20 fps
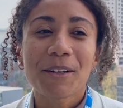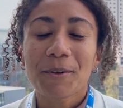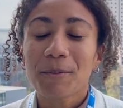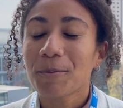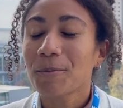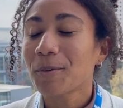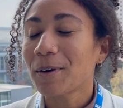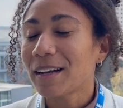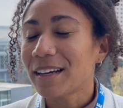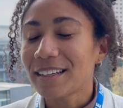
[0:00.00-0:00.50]

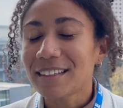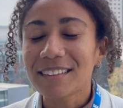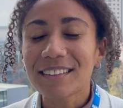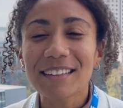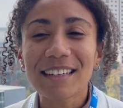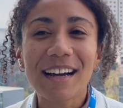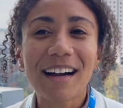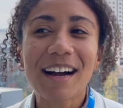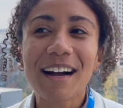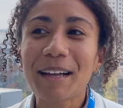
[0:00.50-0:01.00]

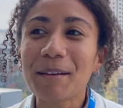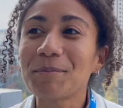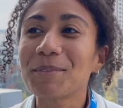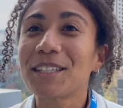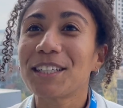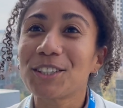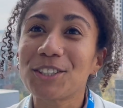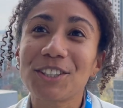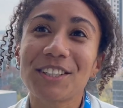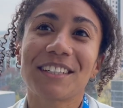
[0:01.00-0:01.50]
when I'm
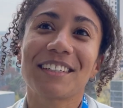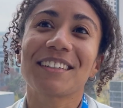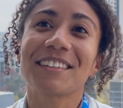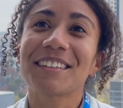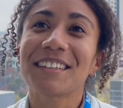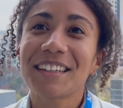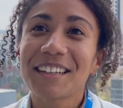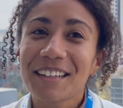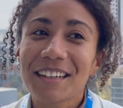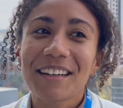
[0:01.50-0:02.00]
teaching,
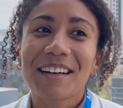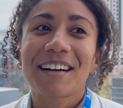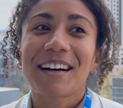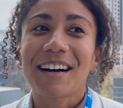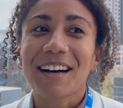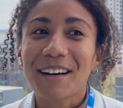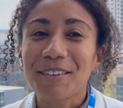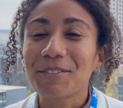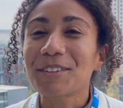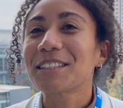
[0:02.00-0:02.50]

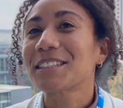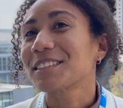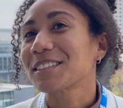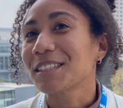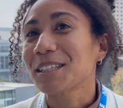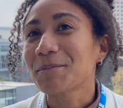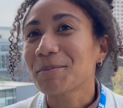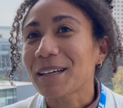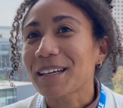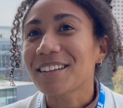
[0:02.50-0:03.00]

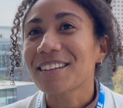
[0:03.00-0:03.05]
obviously my